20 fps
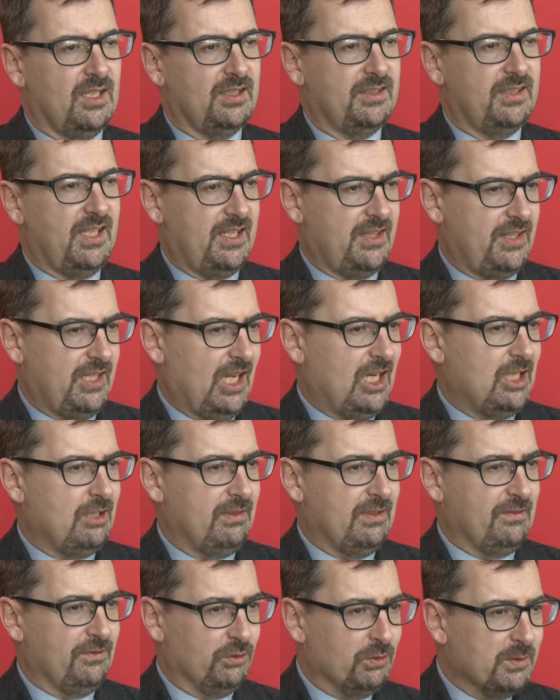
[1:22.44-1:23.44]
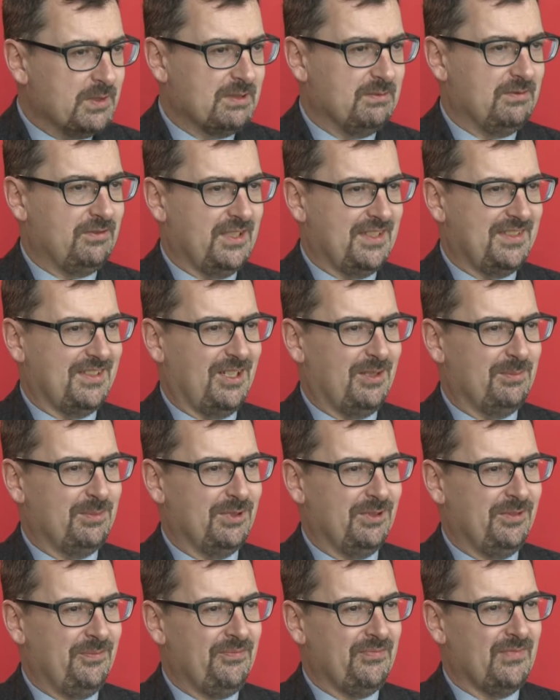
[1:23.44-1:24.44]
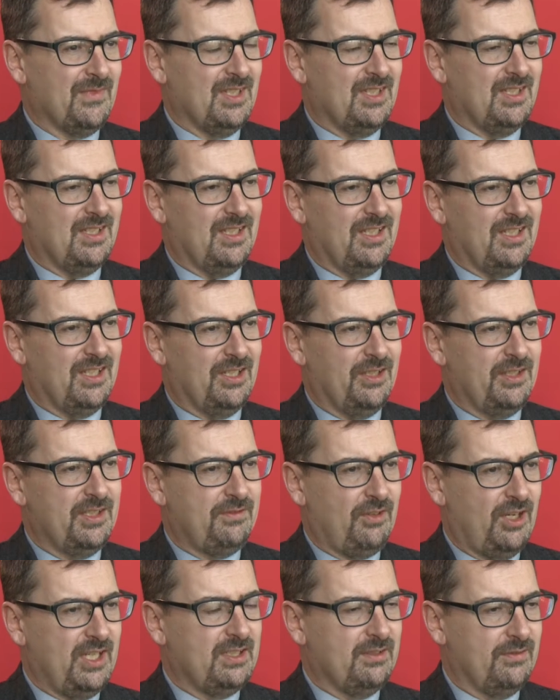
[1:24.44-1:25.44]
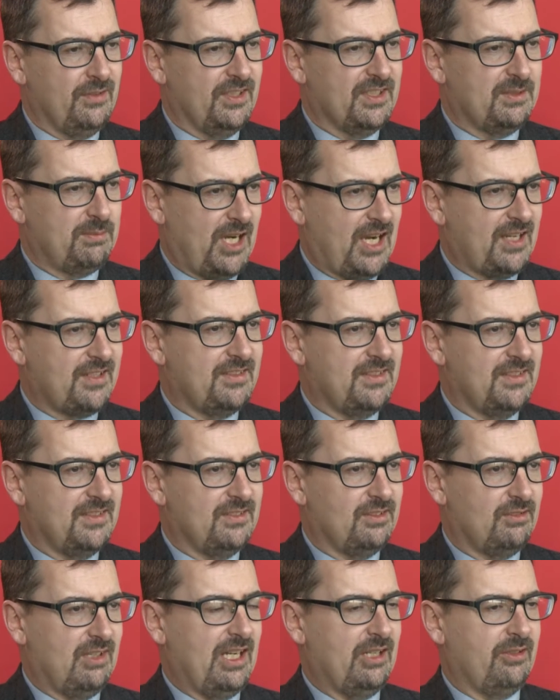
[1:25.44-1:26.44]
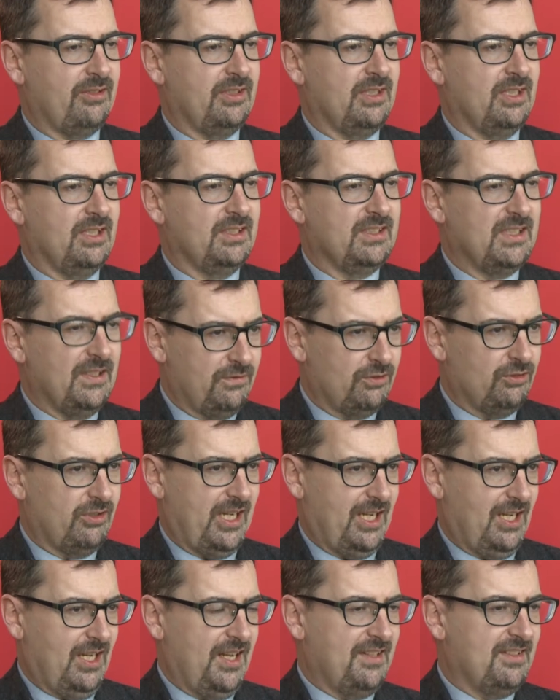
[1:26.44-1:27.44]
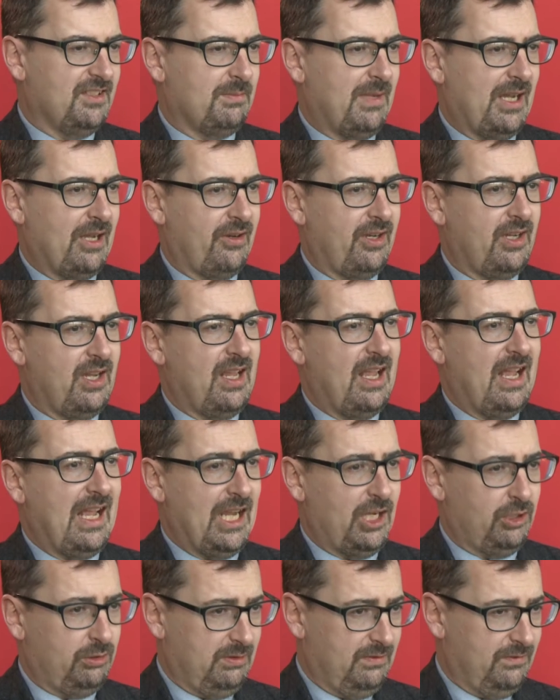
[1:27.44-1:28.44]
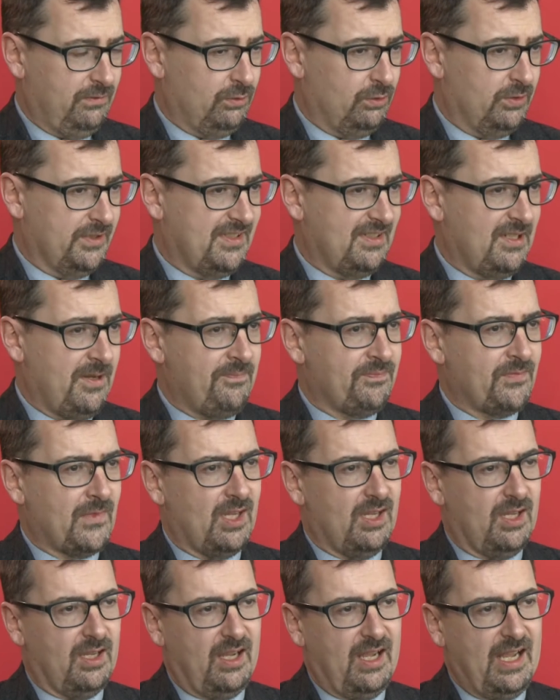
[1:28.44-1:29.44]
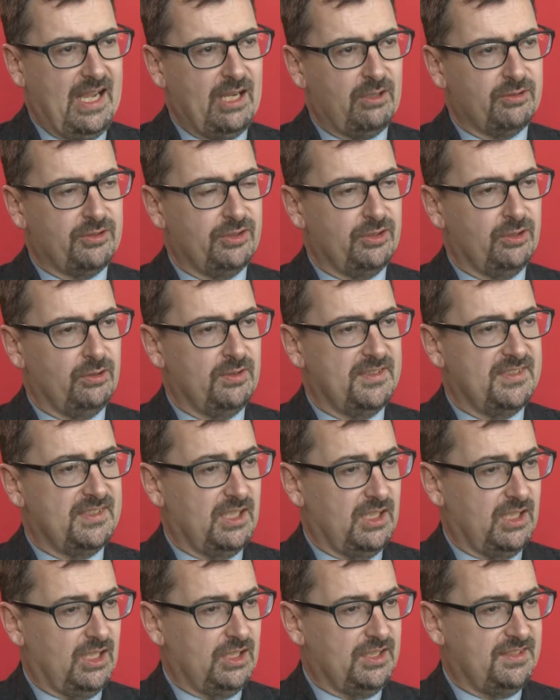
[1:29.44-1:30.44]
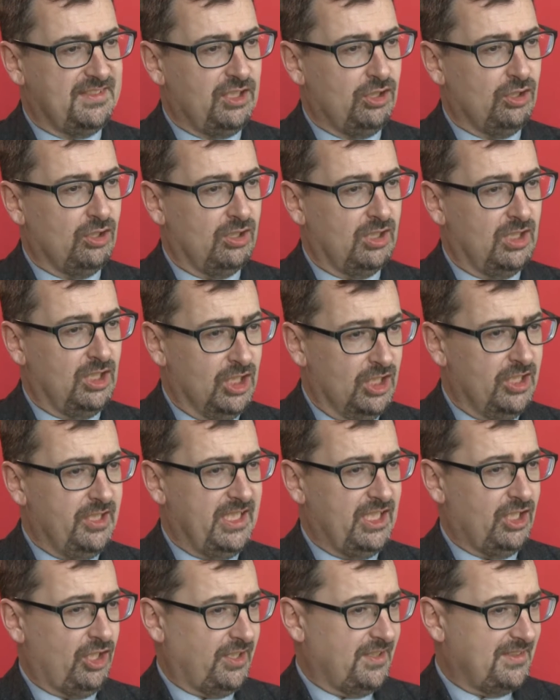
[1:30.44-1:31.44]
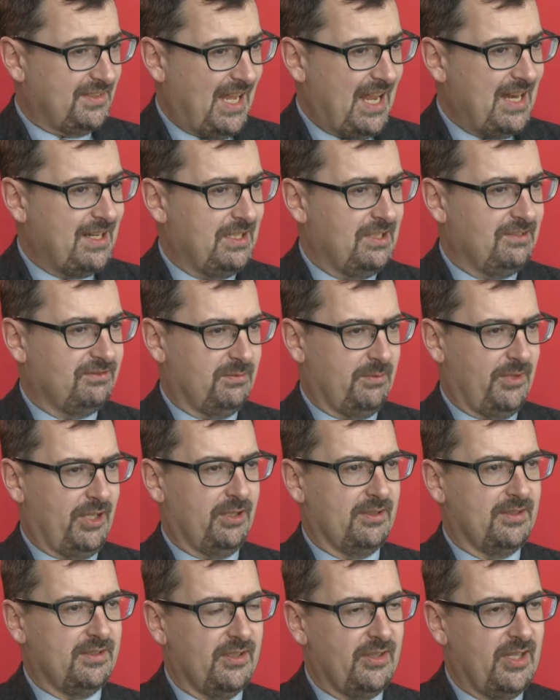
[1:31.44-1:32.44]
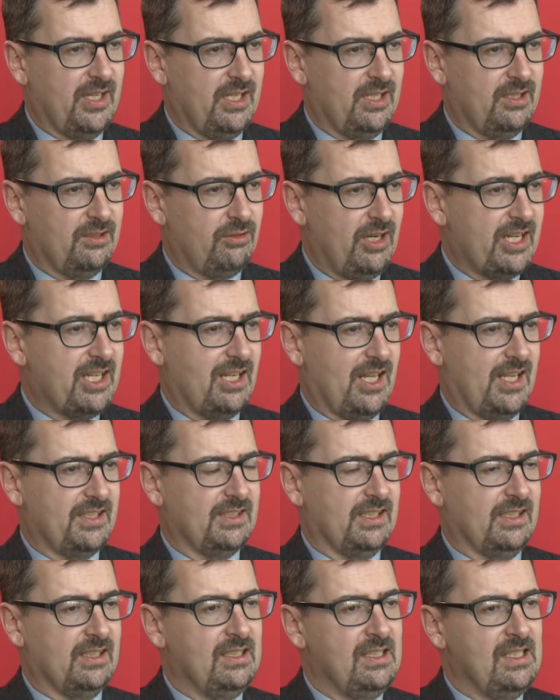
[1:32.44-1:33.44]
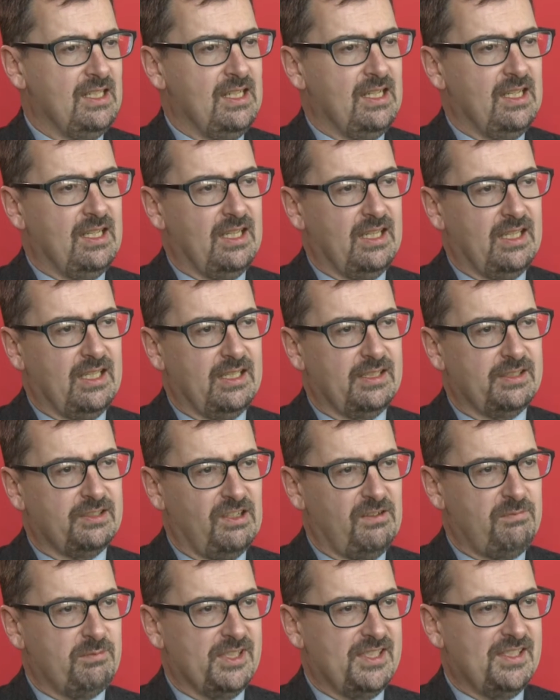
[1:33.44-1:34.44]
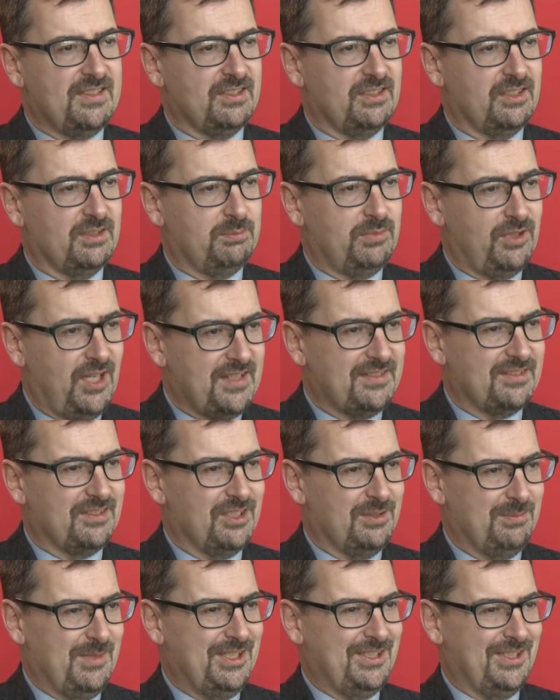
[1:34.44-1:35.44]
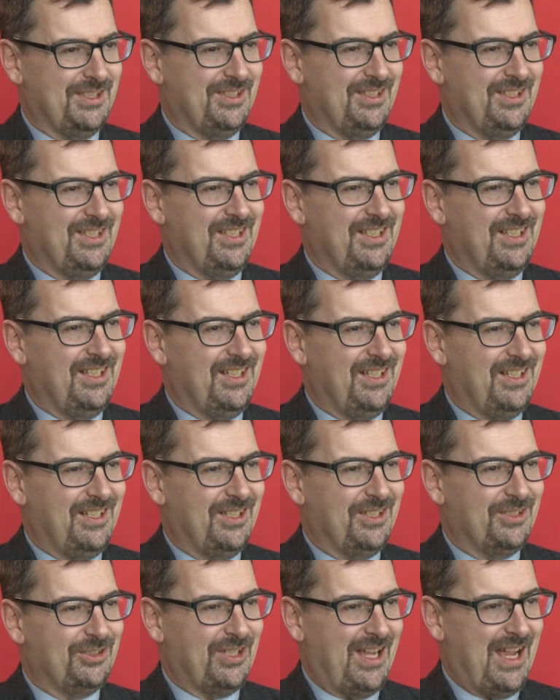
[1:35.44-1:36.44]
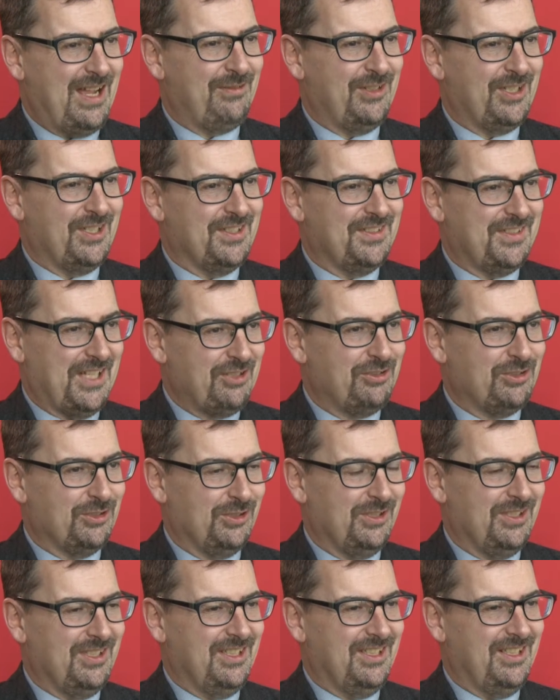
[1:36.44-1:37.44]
Take the area of enforcement, for example. There's very diverse practices around different regulators about how to enforce, how to secure learning and understanding from those that they're regulating. And government isn't at present committed to having a central